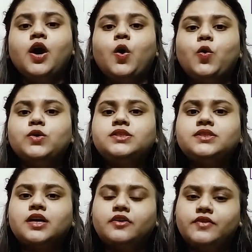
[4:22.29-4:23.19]
whose
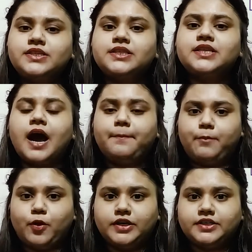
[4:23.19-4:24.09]
service is
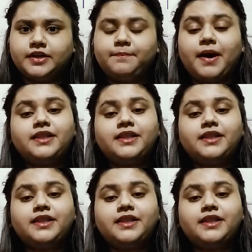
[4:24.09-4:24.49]
appointed by